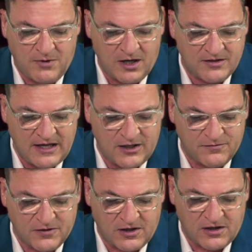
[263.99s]
Mark, thank you
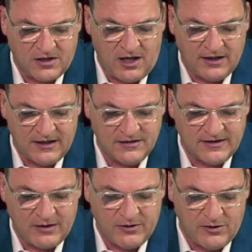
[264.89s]
for calling in
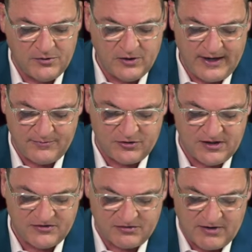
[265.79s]
today. We hope New Hampshire
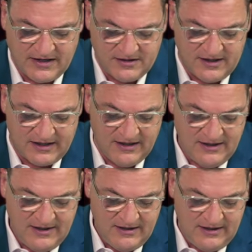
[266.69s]
does the right thing
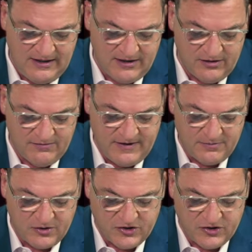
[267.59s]
in November.